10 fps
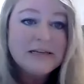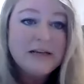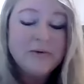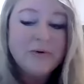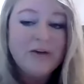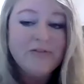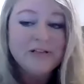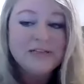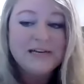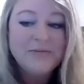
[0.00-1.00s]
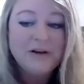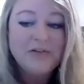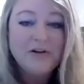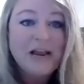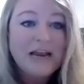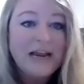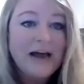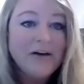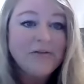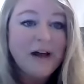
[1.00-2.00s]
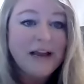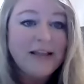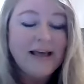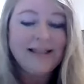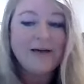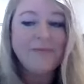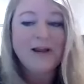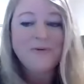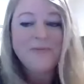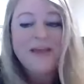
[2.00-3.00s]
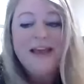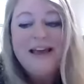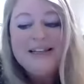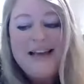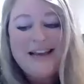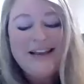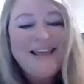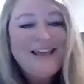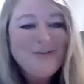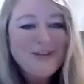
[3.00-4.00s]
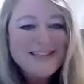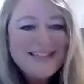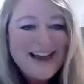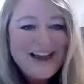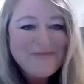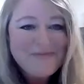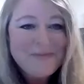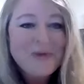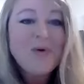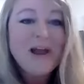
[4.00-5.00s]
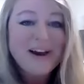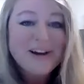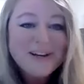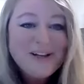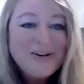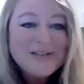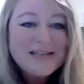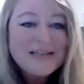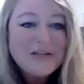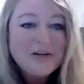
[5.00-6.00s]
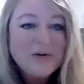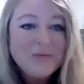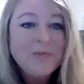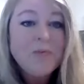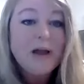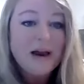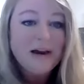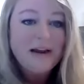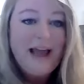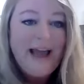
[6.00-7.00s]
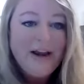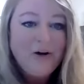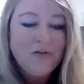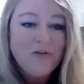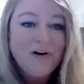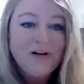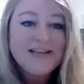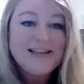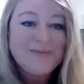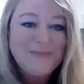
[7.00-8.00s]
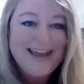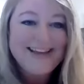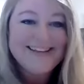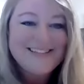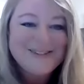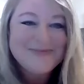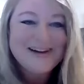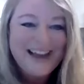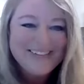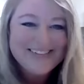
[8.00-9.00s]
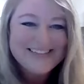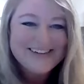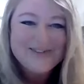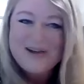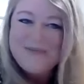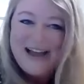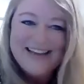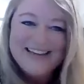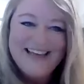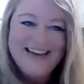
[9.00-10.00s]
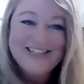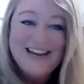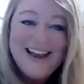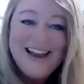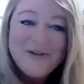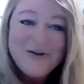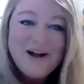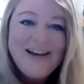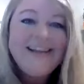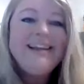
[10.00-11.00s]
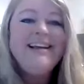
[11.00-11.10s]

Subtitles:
We referenced it, but if you need any help finding that, let me know. Tanya, thank you for this time. We are going to close this Zoom. We are going to head over to the main Zoom account. So go right back into that agenda, everyone.